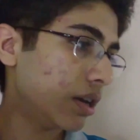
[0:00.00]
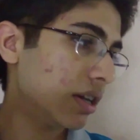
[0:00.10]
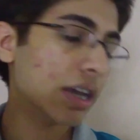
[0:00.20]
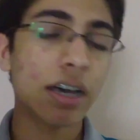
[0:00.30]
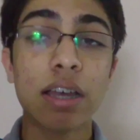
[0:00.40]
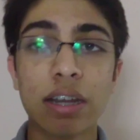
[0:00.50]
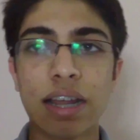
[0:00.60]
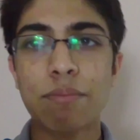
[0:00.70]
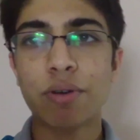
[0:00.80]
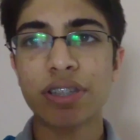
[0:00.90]
Yeah,
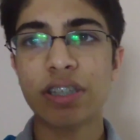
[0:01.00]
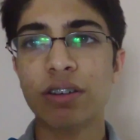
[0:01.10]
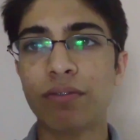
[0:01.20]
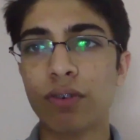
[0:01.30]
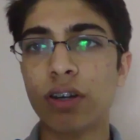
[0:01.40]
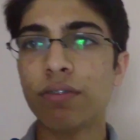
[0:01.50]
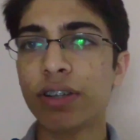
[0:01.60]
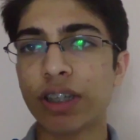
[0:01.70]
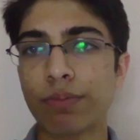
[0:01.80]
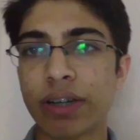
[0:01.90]
9.04, which
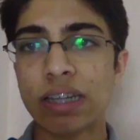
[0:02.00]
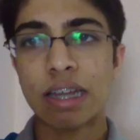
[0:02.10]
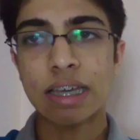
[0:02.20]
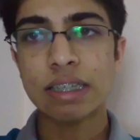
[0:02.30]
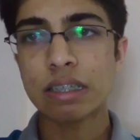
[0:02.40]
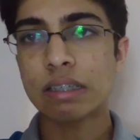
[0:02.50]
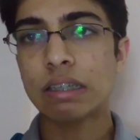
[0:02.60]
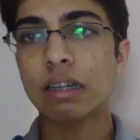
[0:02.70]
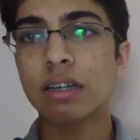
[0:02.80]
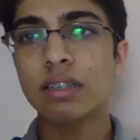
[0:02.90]
is pretty nice
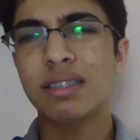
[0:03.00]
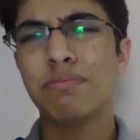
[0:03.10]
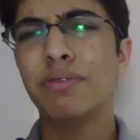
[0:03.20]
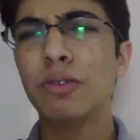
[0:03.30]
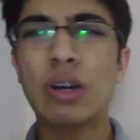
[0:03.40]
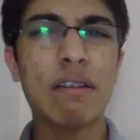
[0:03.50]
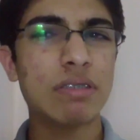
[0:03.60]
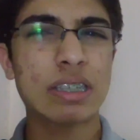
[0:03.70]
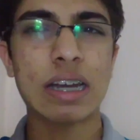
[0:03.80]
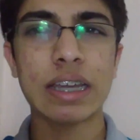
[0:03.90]
because before I was
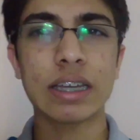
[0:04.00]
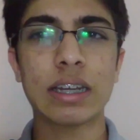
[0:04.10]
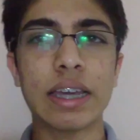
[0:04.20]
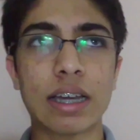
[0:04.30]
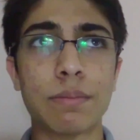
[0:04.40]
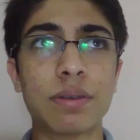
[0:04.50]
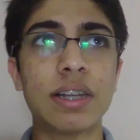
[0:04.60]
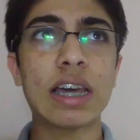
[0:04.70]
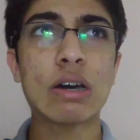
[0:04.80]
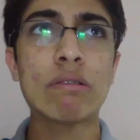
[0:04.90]
getting like up till
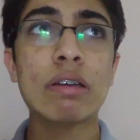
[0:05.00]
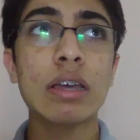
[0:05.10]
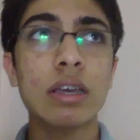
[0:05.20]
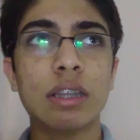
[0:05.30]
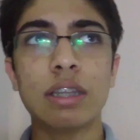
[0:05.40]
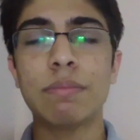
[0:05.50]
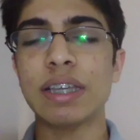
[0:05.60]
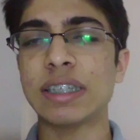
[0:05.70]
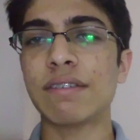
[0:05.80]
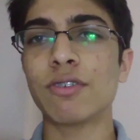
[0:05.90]
now, the
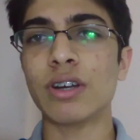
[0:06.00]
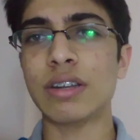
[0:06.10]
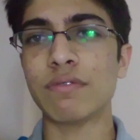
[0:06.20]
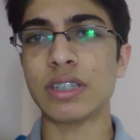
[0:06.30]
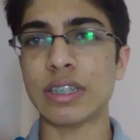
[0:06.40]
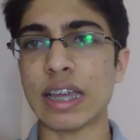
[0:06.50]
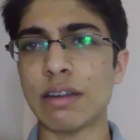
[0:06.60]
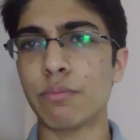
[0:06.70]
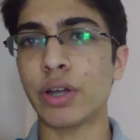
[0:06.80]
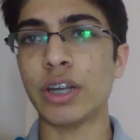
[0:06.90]
best I've gotten was
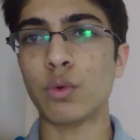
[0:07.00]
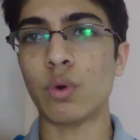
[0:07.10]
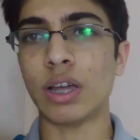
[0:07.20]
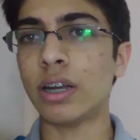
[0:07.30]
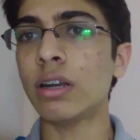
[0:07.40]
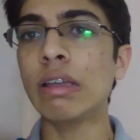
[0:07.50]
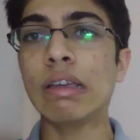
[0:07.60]
9.1.